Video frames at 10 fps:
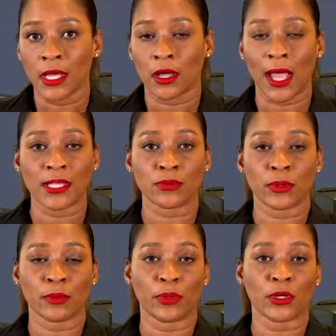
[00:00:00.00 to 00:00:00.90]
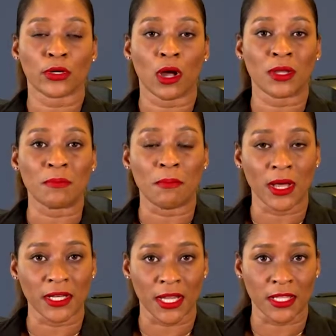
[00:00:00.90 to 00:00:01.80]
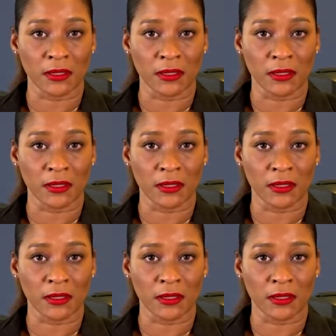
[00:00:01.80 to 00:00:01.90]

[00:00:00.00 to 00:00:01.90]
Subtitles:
Now, as we reported on Monday,